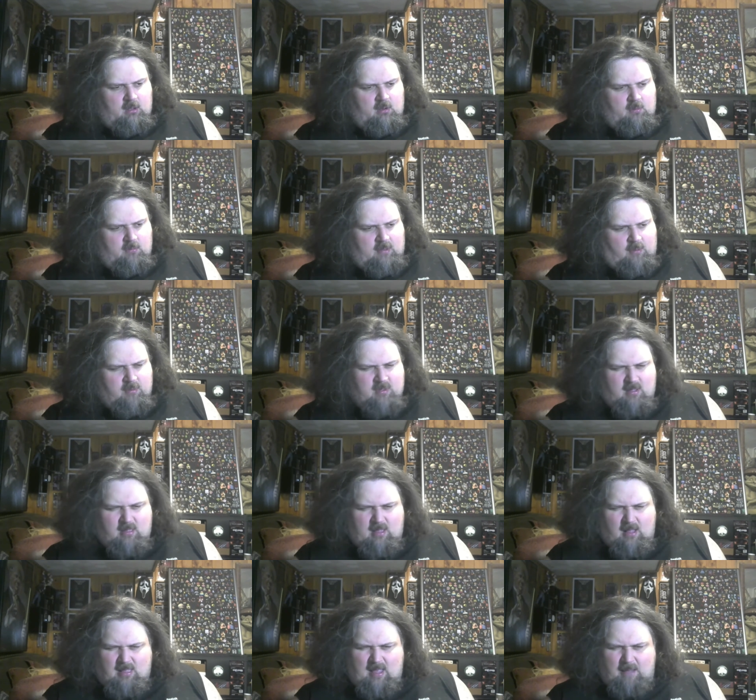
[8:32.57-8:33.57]
there was a,
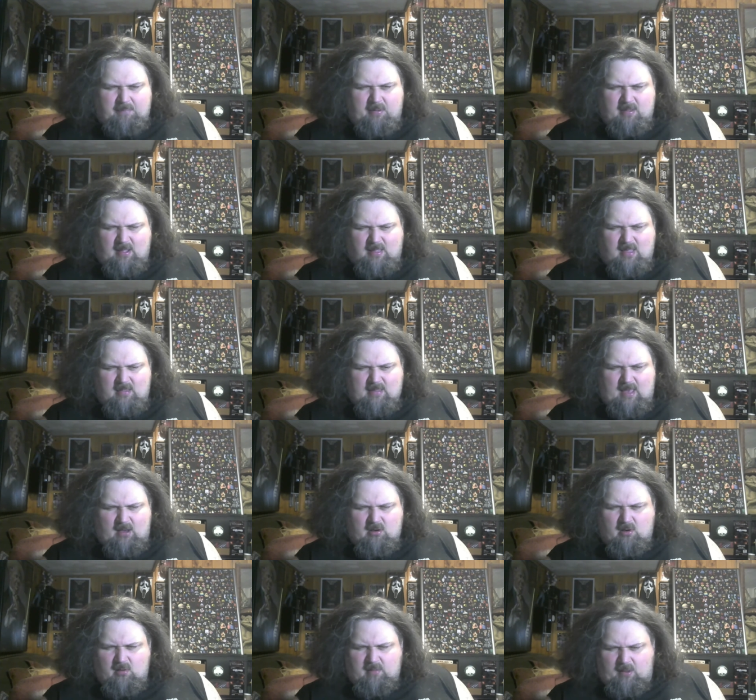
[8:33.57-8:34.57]
a ten percent
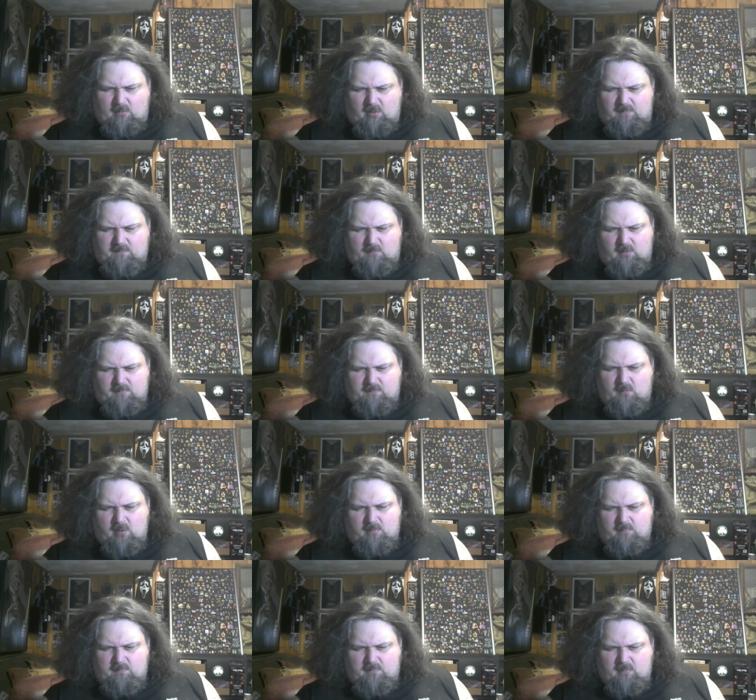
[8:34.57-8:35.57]
discount code like 140,
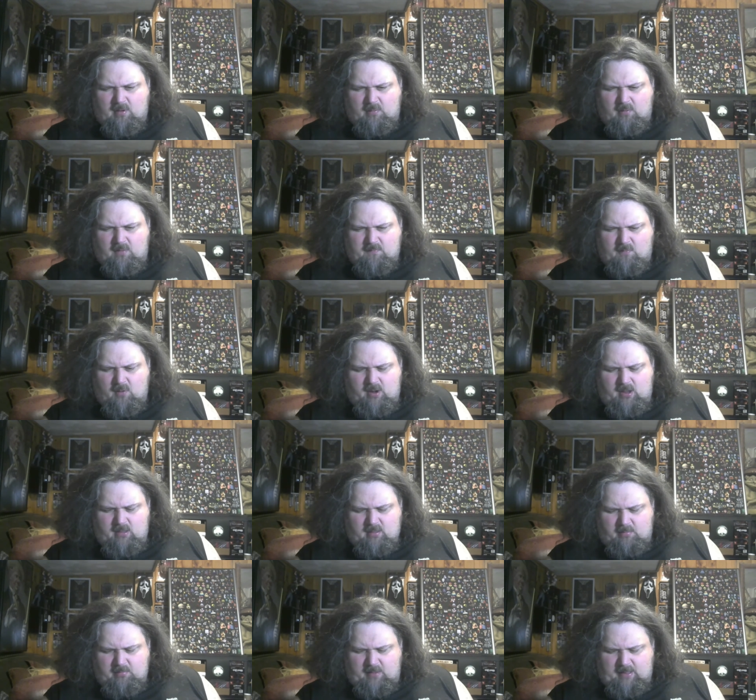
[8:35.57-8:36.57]
40, well, 140
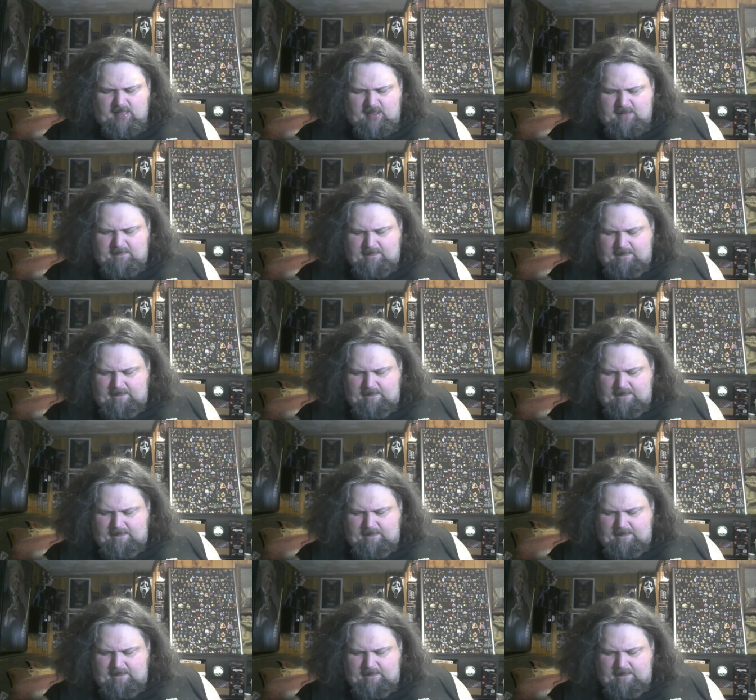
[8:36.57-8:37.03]
something like that.